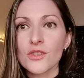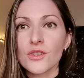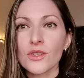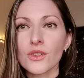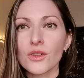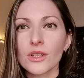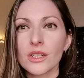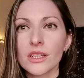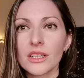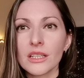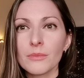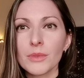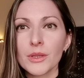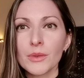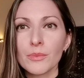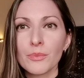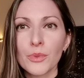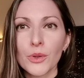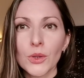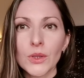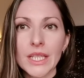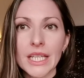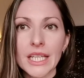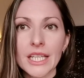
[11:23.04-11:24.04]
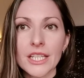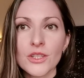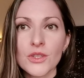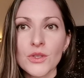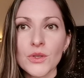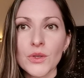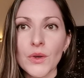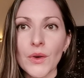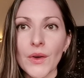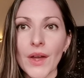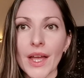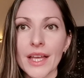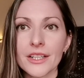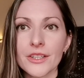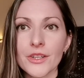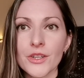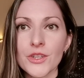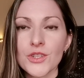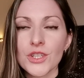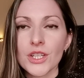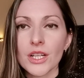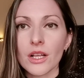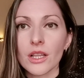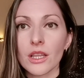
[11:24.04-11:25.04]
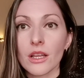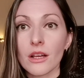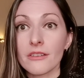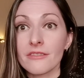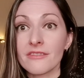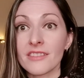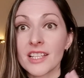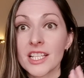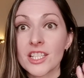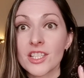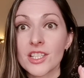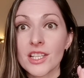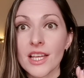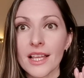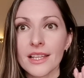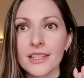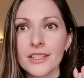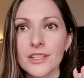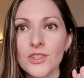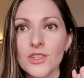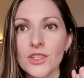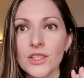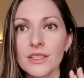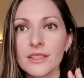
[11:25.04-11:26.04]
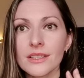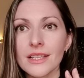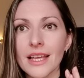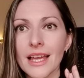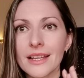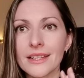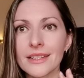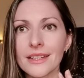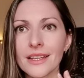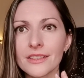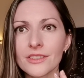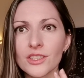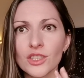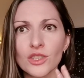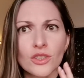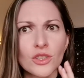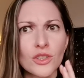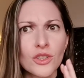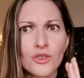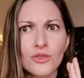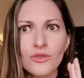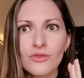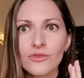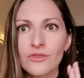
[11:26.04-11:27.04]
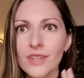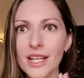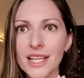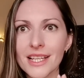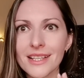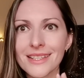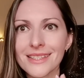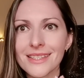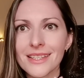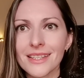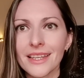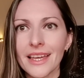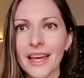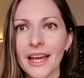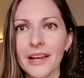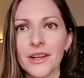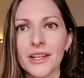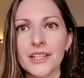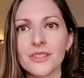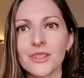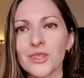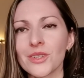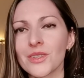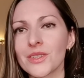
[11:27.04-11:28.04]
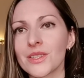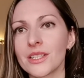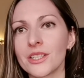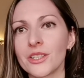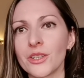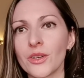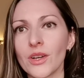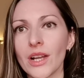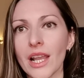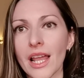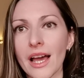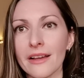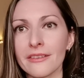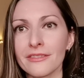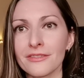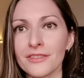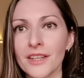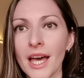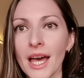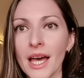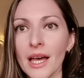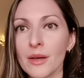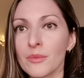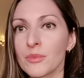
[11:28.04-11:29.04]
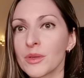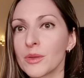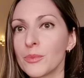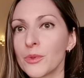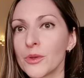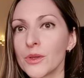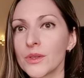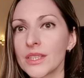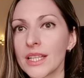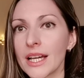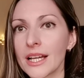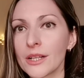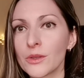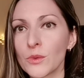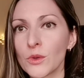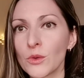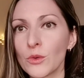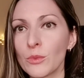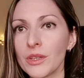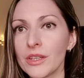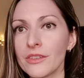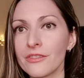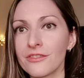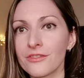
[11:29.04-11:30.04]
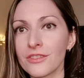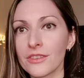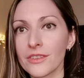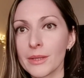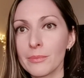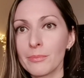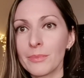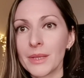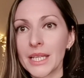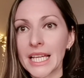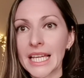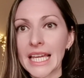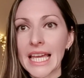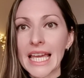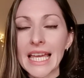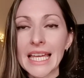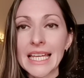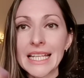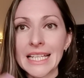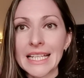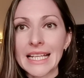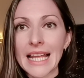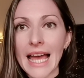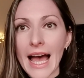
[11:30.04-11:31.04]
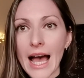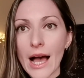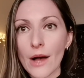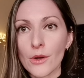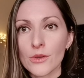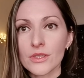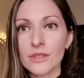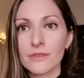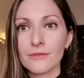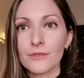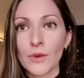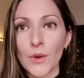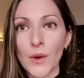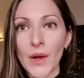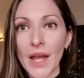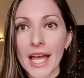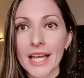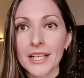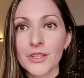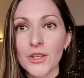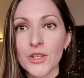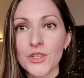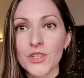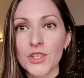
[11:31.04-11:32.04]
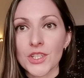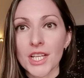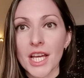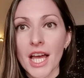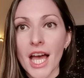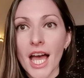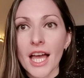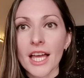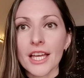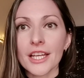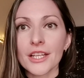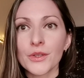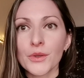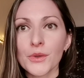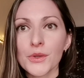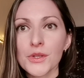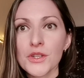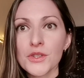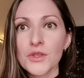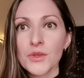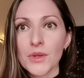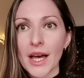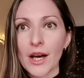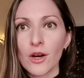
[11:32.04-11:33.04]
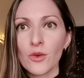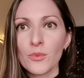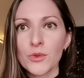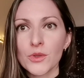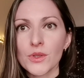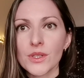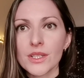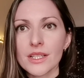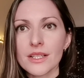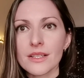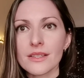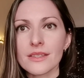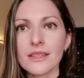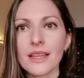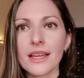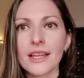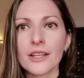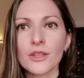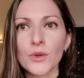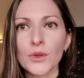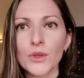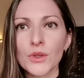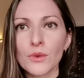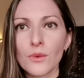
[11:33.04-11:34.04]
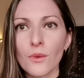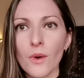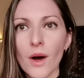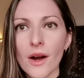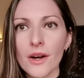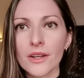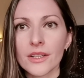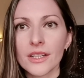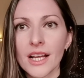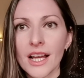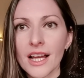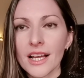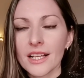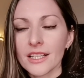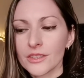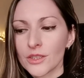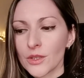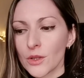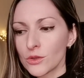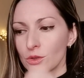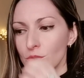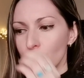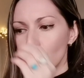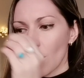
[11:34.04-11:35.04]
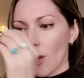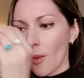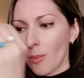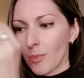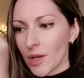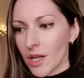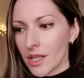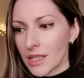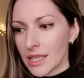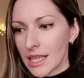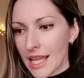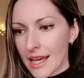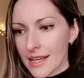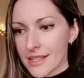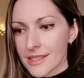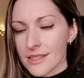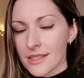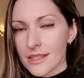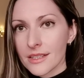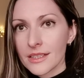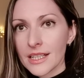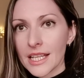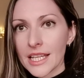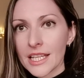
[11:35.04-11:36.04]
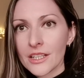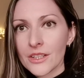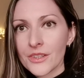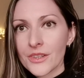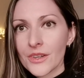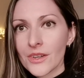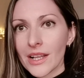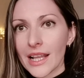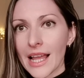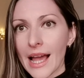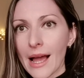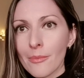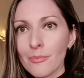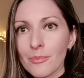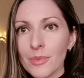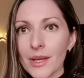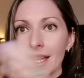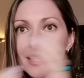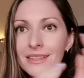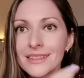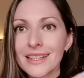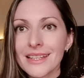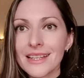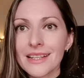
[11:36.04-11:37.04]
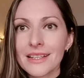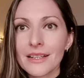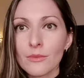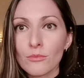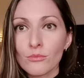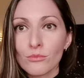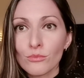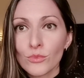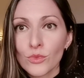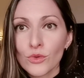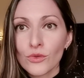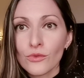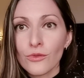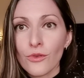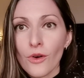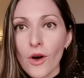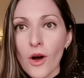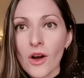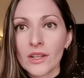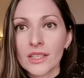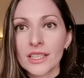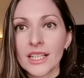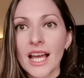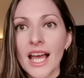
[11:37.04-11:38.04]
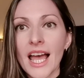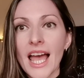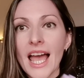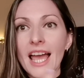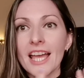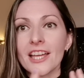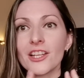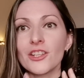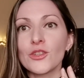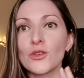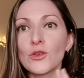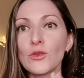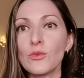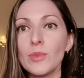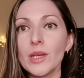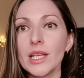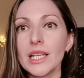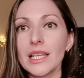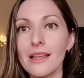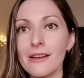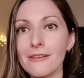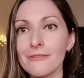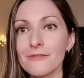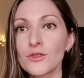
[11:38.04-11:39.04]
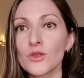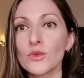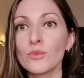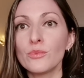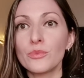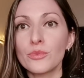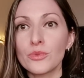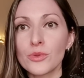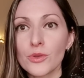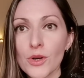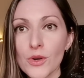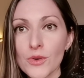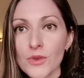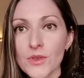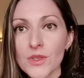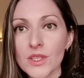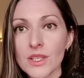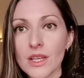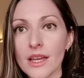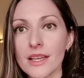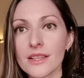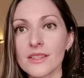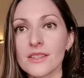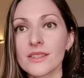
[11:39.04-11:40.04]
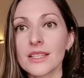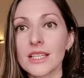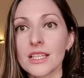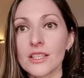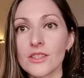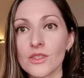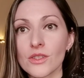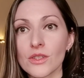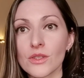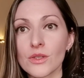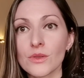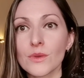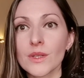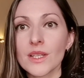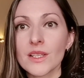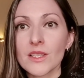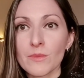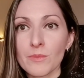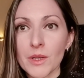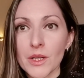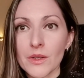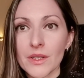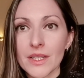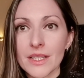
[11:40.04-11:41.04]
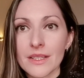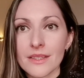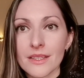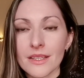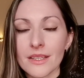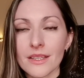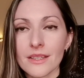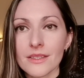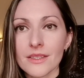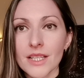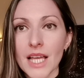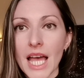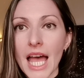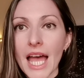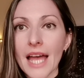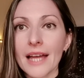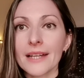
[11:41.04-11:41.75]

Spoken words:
So you're going to be pulling into your energy a lot of intelligent and yet crazy characters in your life. People that will be flipping in and out of your energy in order to help you understand who you are. They'll drop a lesson in your lap and then move on. And you'll be left to process these new experiences.